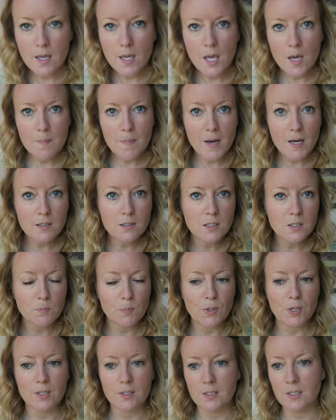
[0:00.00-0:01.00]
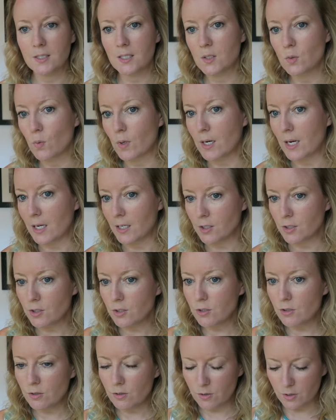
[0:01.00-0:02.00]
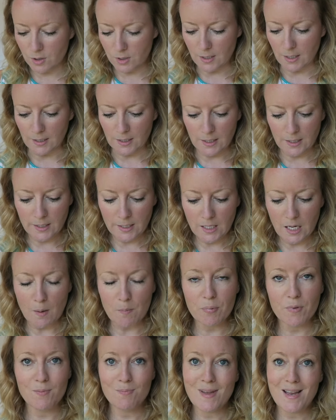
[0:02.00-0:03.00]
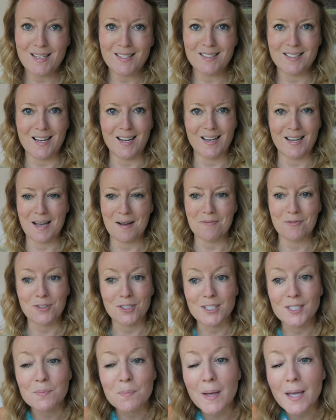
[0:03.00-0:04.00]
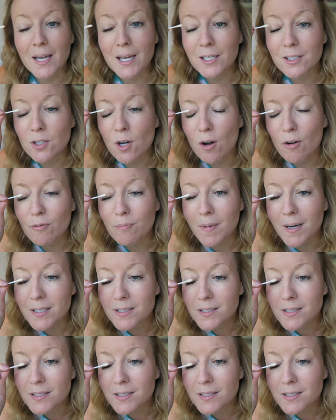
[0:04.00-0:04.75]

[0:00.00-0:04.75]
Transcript: earbuds because this is what I use to then clean up the mess I have just made of